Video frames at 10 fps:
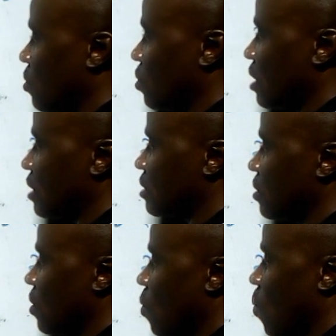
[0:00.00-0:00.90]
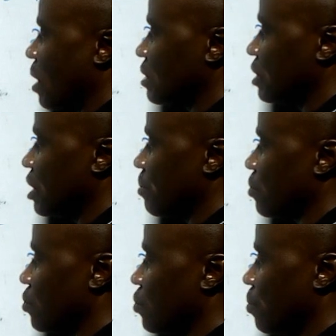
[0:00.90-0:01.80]
we know that 1
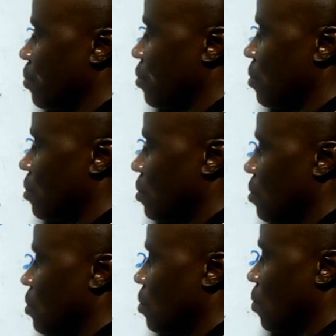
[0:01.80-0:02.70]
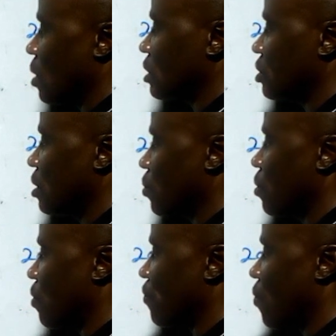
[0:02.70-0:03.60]
cm cube, 1 cm cube
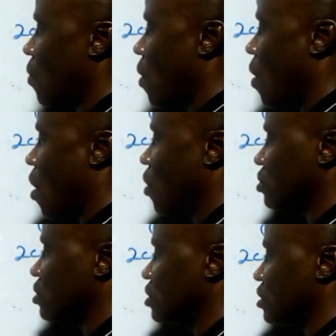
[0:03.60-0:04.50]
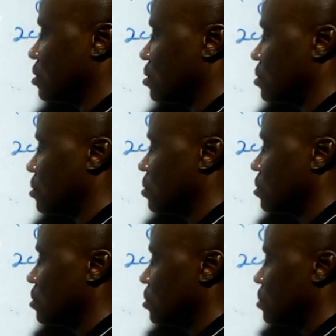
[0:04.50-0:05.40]
of oxygen
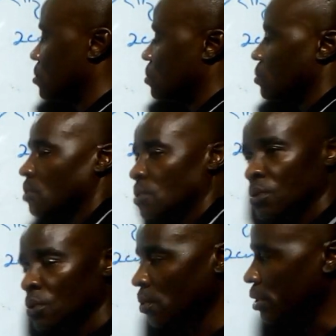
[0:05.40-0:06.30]
will